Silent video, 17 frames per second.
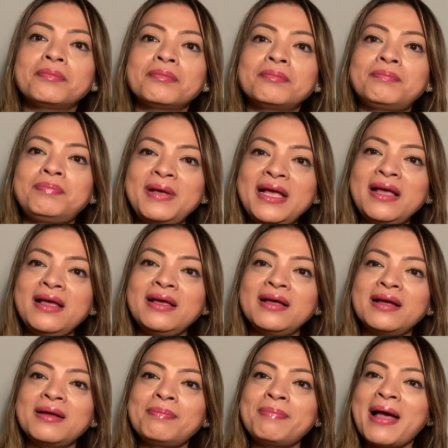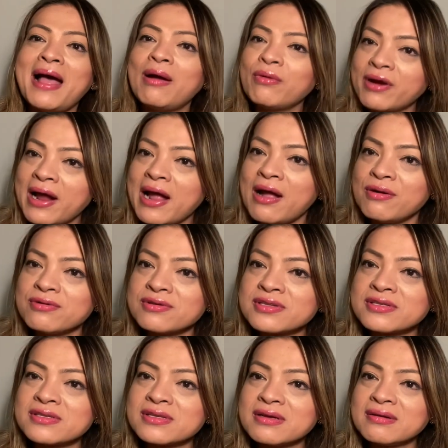being a
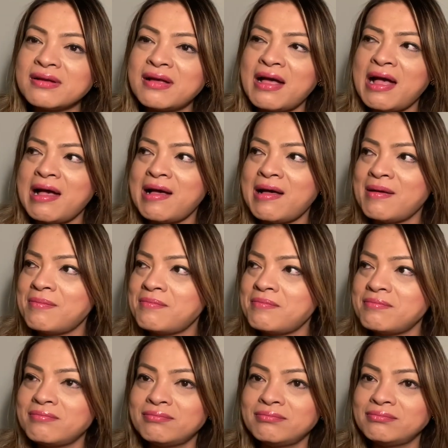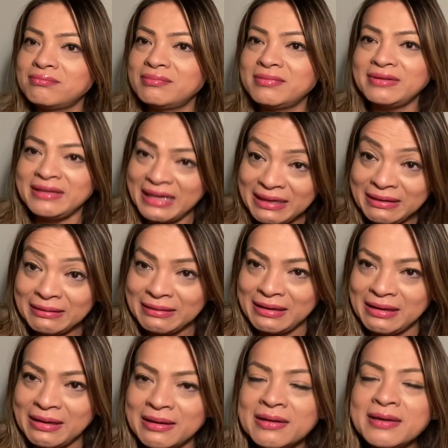powerhouse
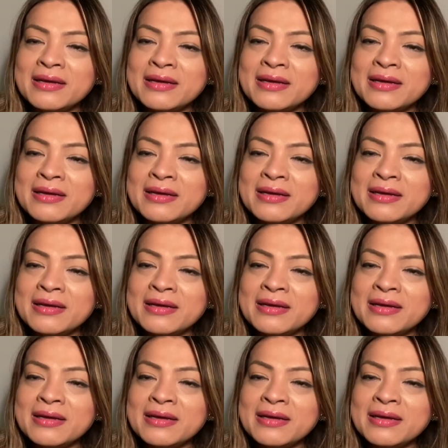lately.